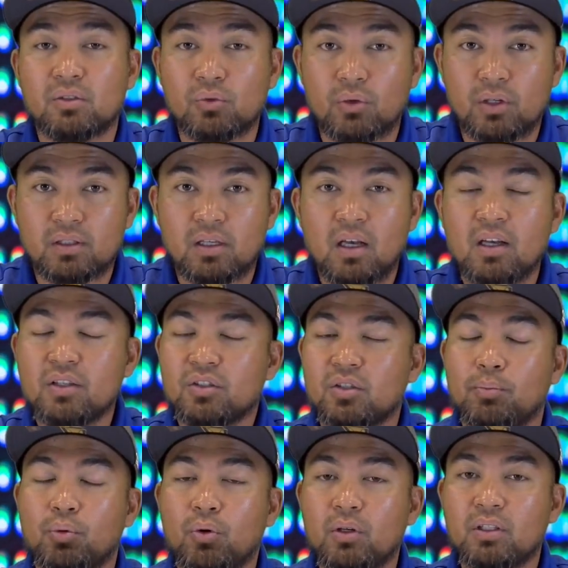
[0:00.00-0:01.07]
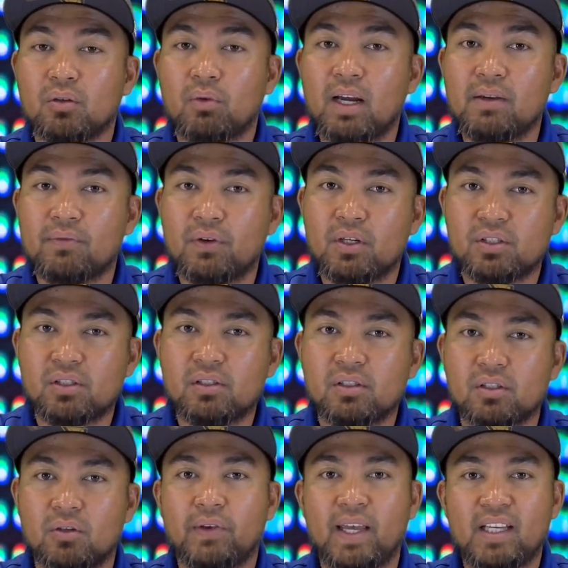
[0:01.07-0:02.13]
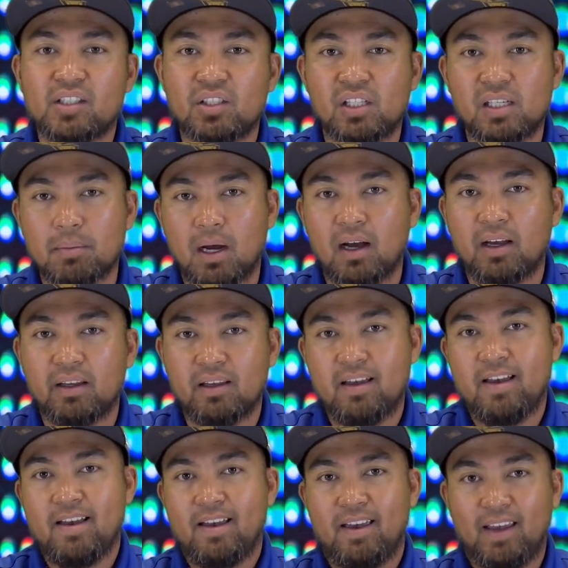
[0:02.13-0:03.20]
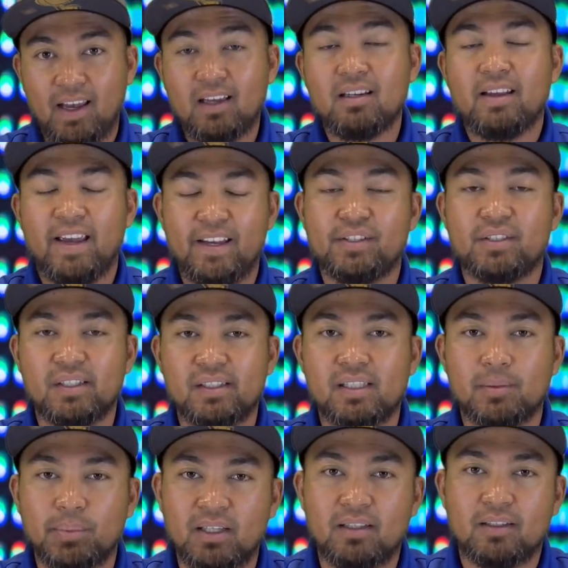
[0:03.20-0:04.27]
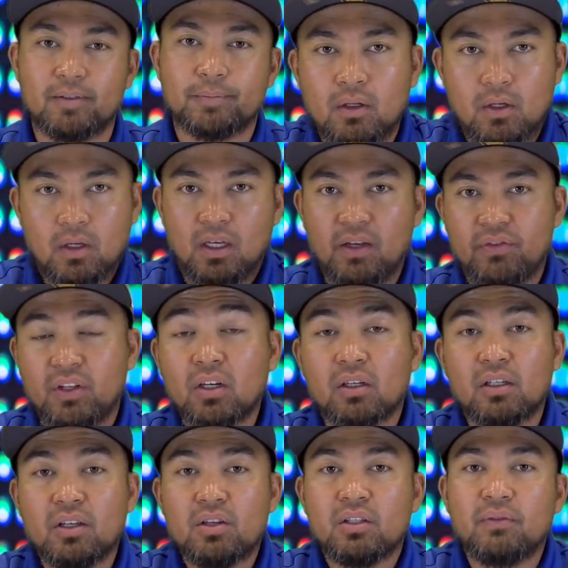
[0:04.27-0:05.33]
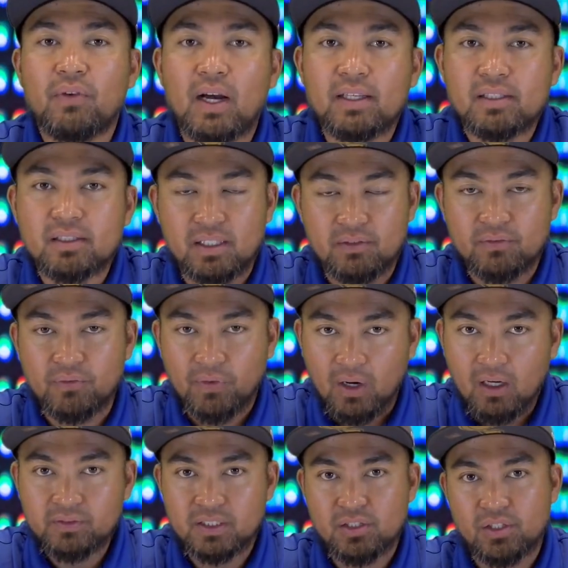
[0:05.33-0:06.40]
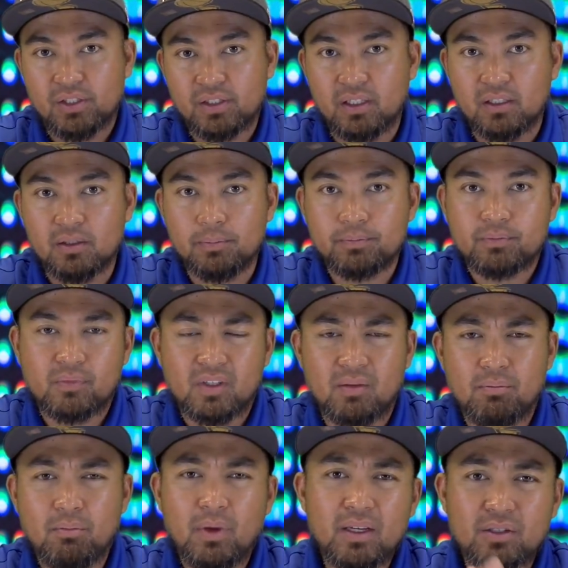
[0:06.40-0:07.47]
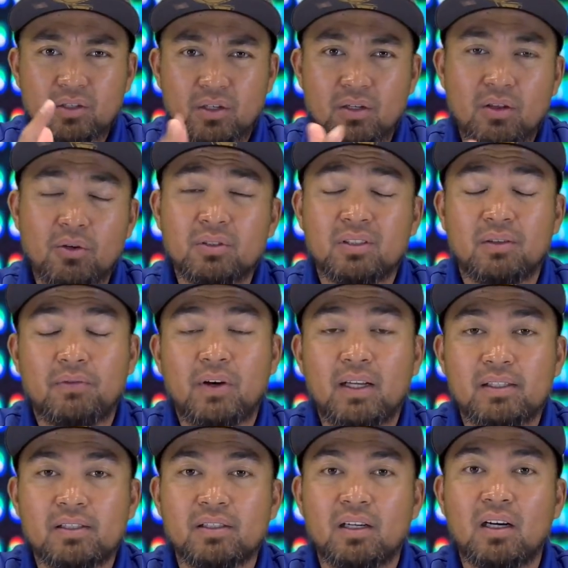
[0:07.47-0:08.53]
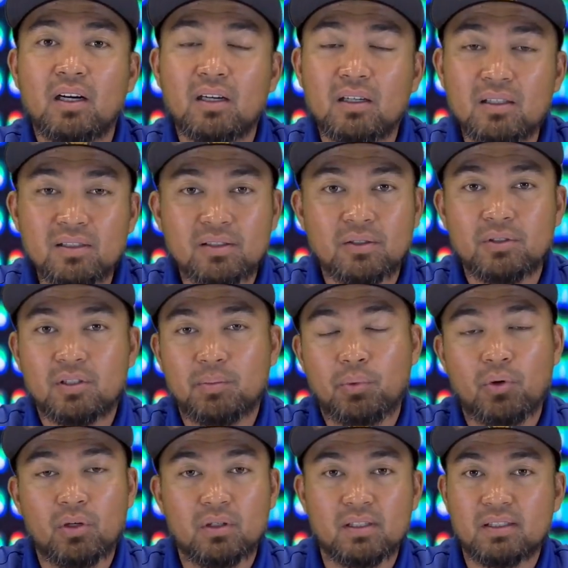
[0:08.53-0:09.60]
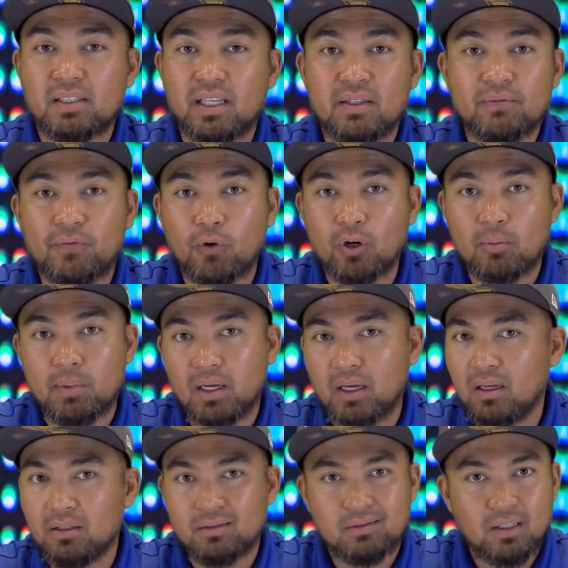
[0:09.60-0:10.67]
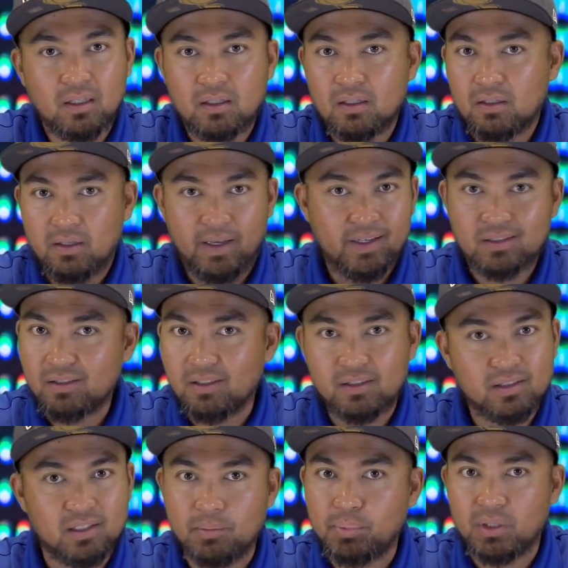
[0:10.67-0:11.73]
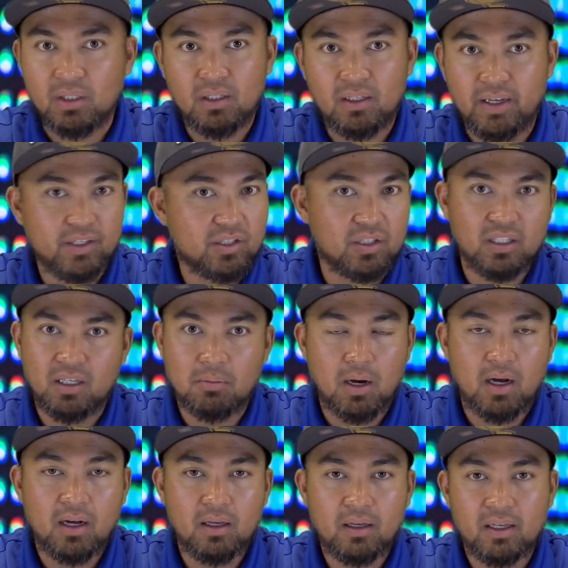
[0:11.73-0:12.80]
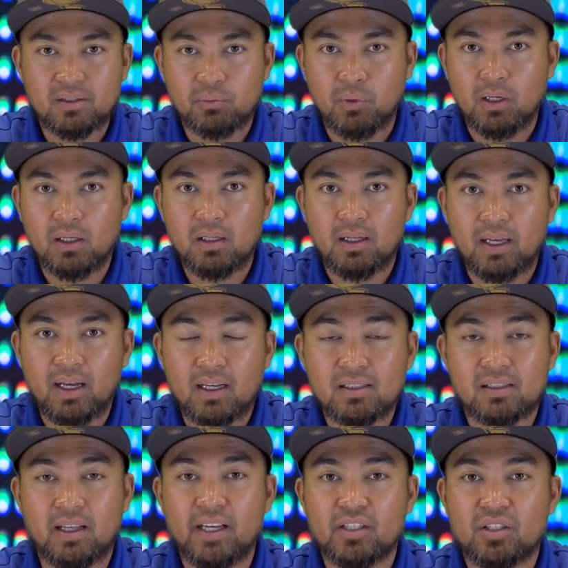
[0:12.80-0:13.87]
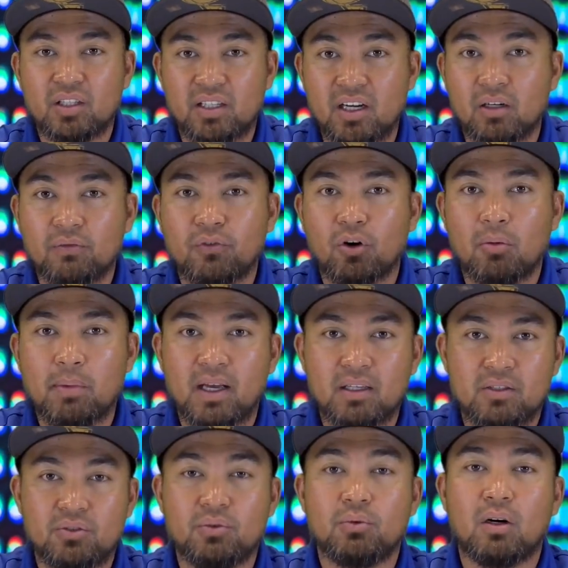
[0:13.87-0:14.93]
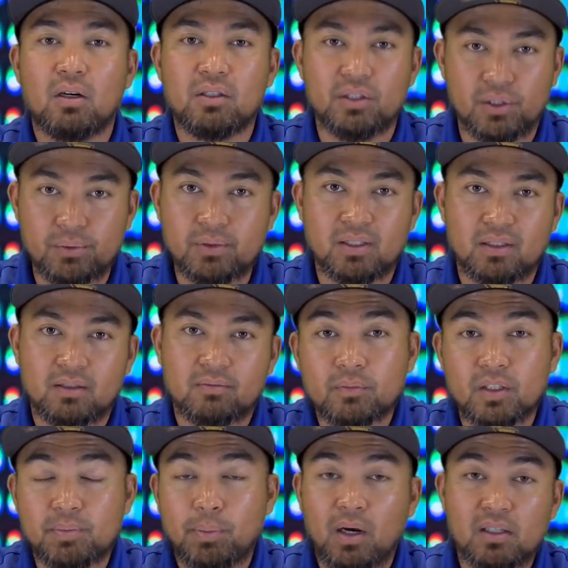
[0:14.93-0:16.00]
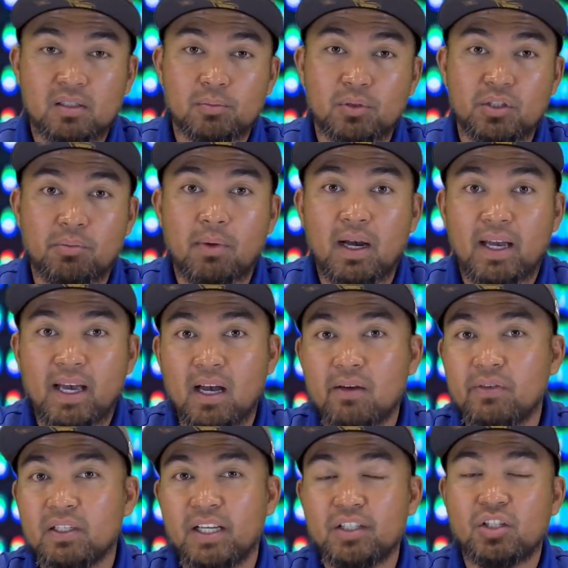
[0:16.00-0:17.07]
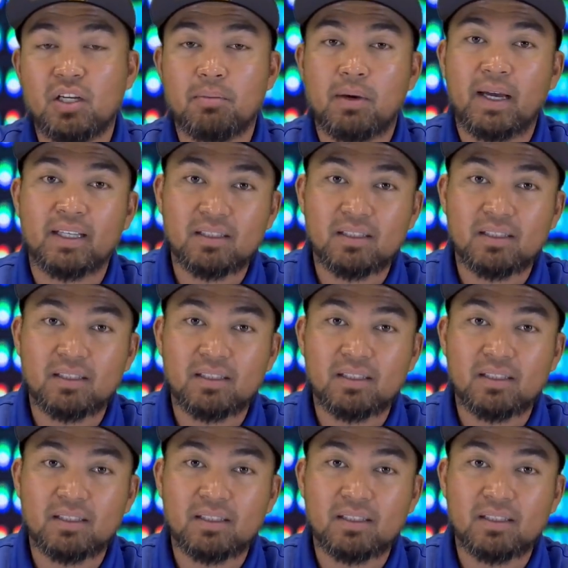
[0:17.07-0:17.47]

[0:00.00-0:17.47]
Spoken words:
source support the right versions of HDMI and HDCP. If there are other devices involved in your setup, make sure those devices also support the same format, HDCP, HDMI, as well as the HDR format you are using. It's possible you might have an HDMI